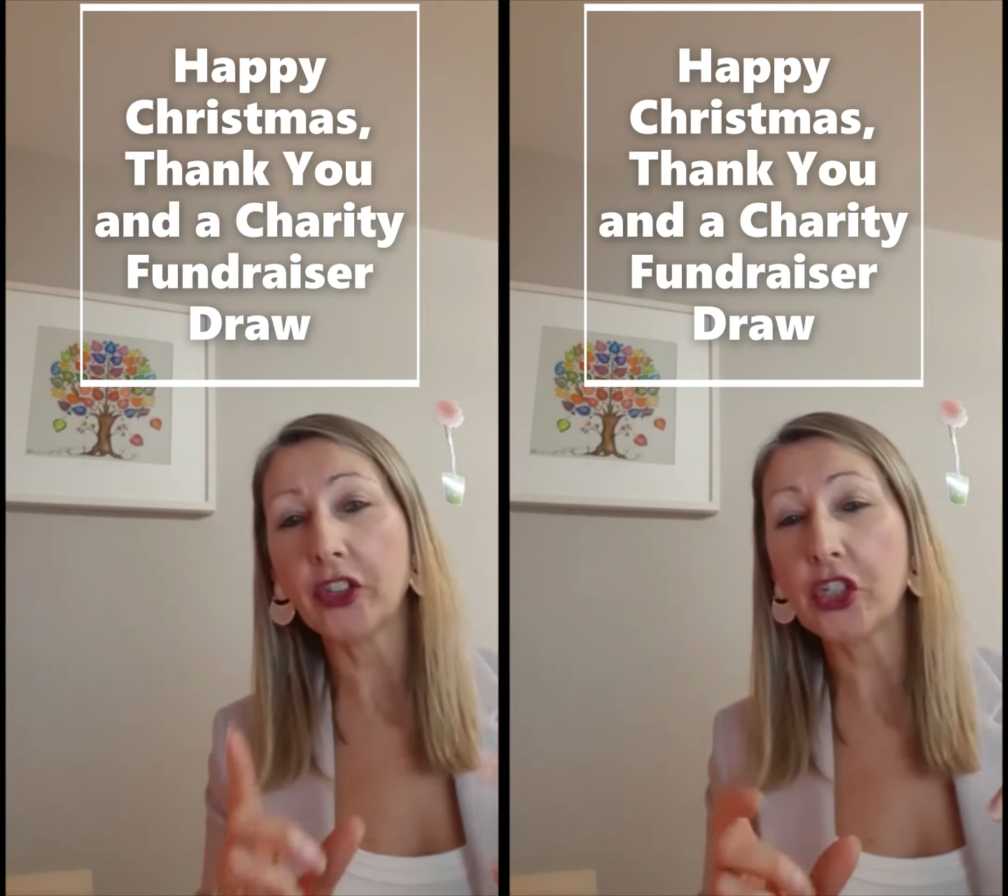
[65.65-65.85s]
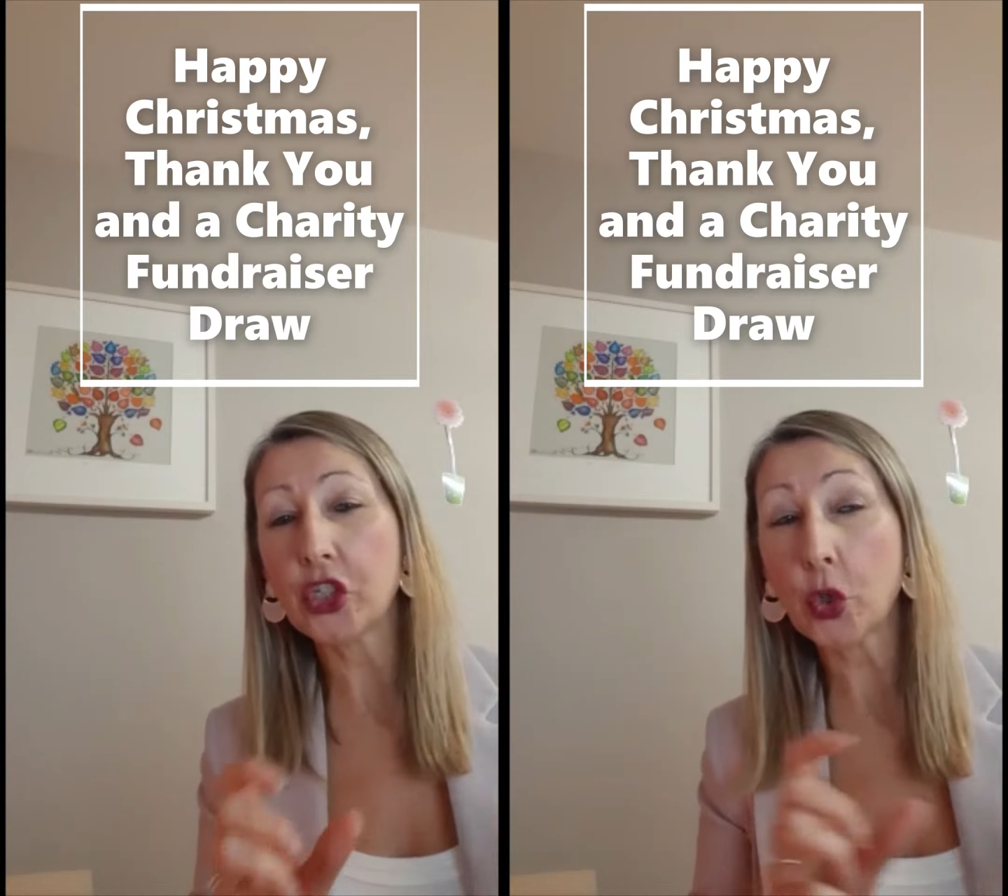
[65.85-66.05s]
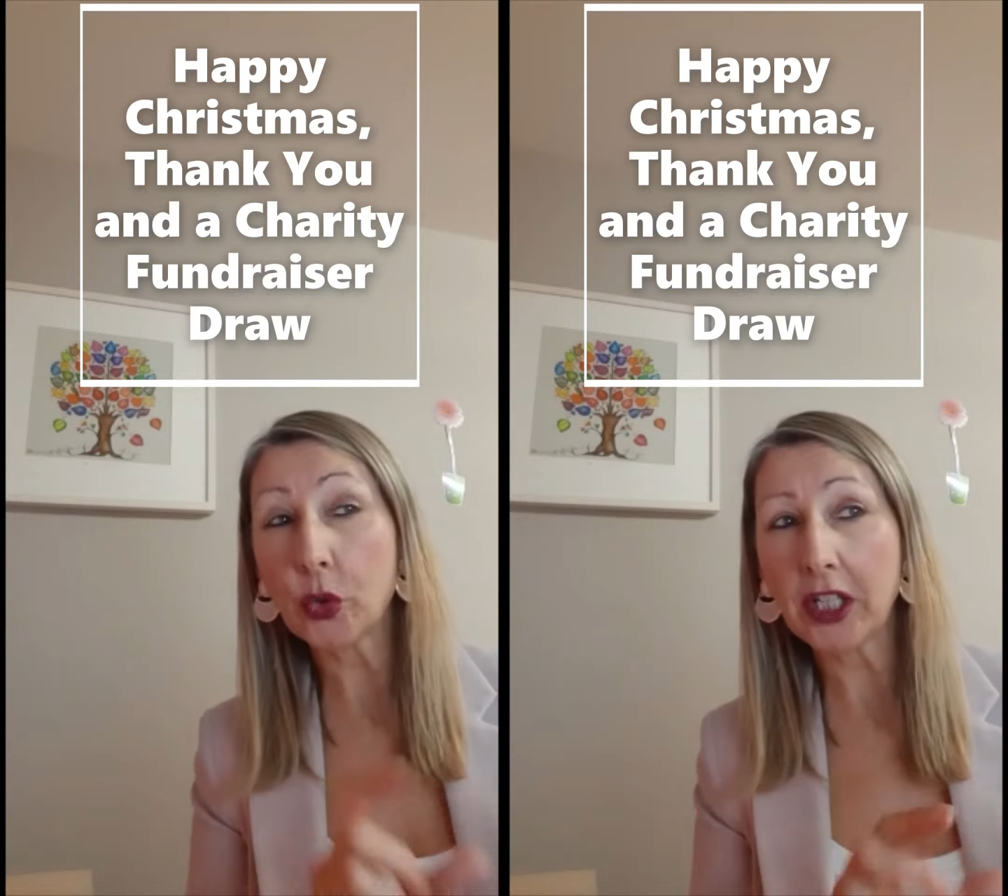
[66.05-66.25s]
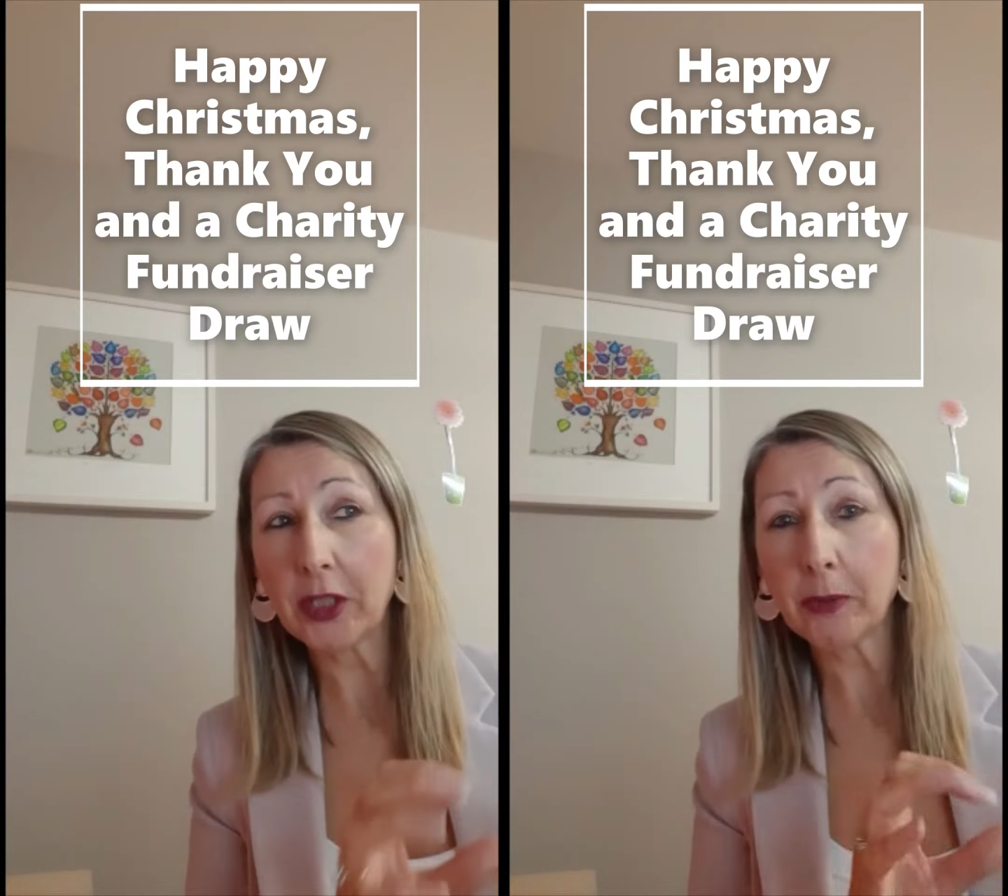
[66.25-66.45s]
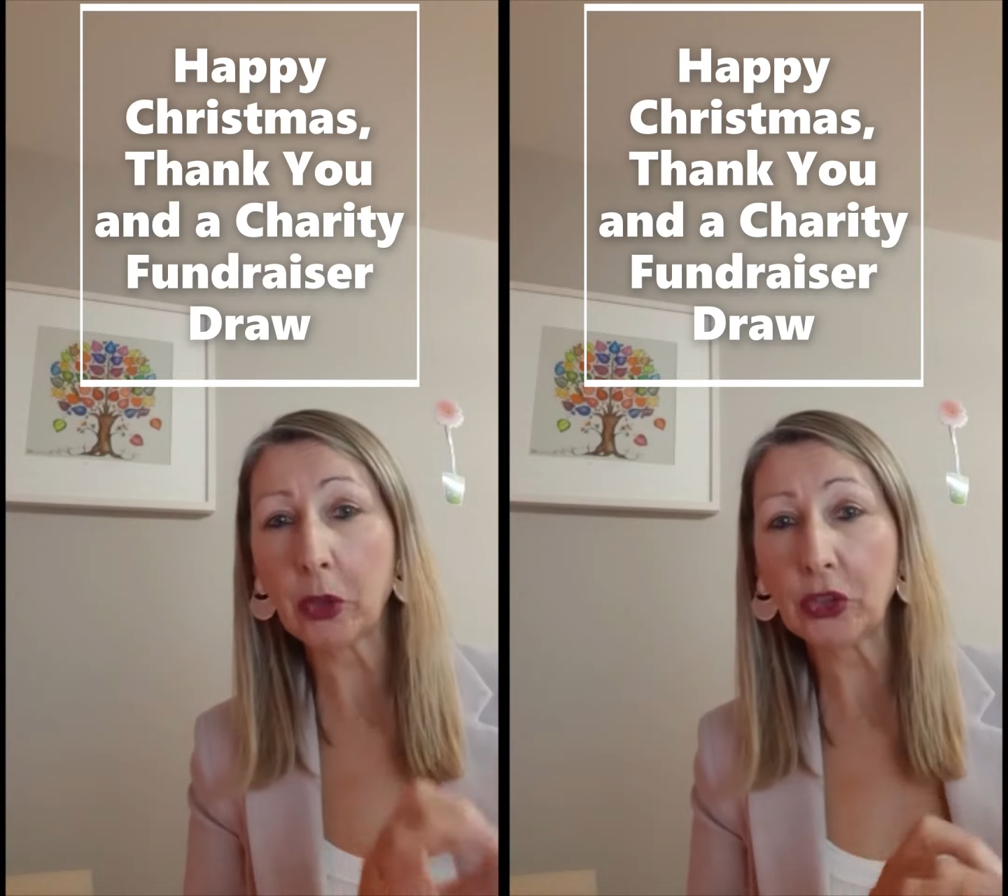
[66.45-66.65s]
the
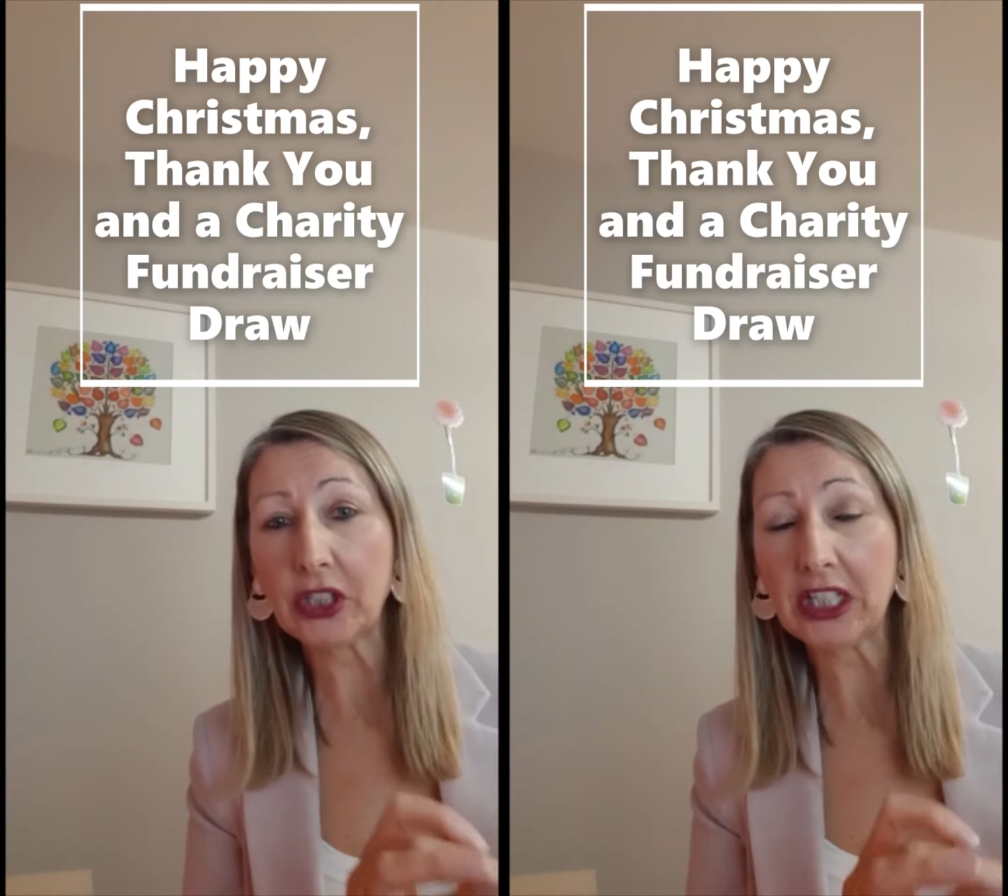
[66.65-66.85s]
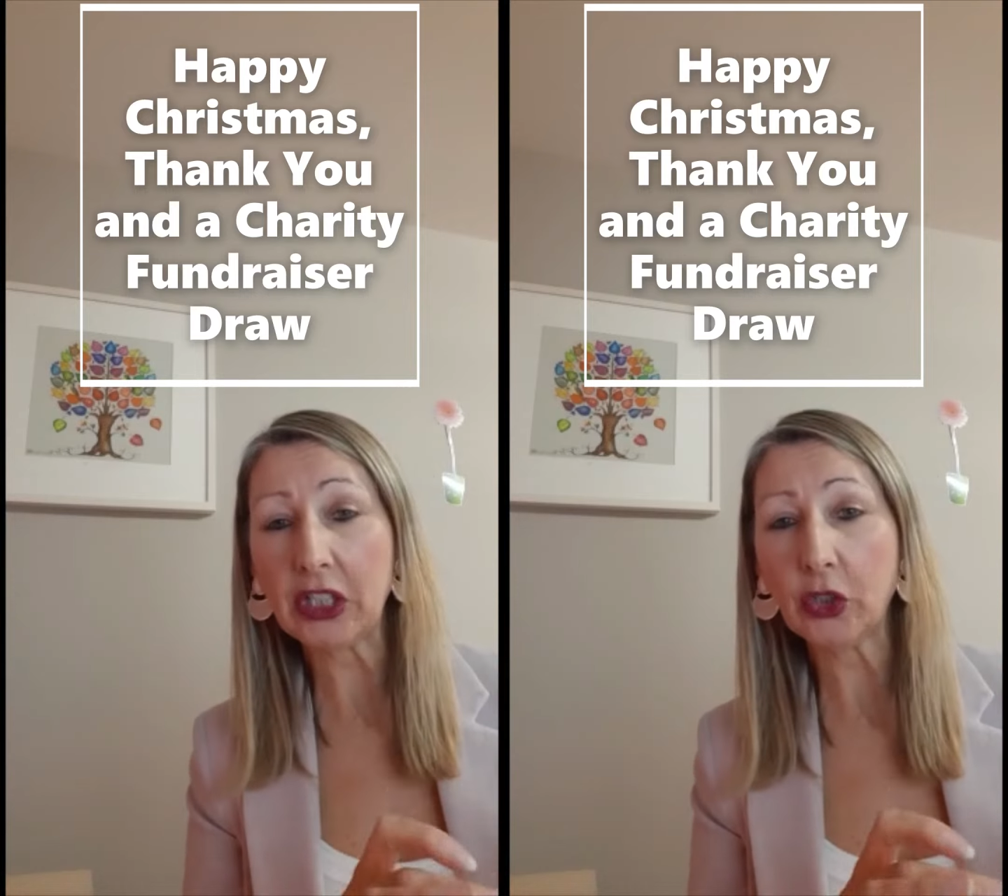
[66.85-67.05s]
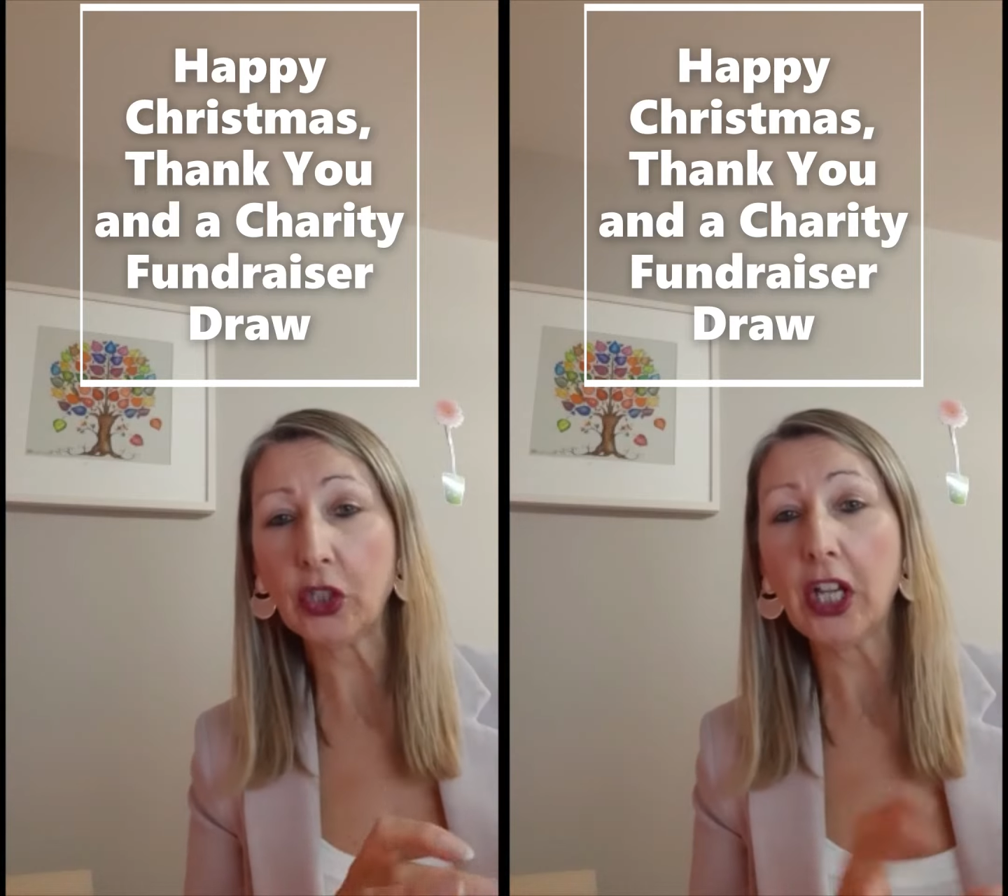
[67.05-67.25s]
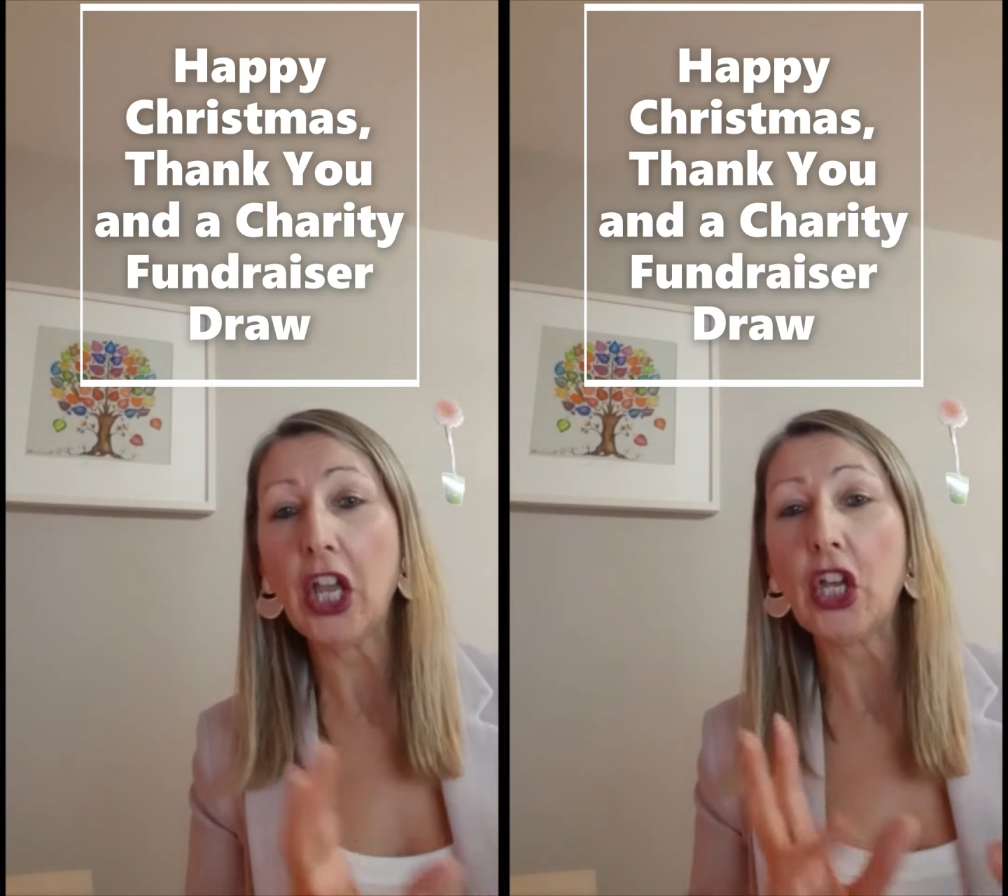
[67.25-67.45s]
donate button here,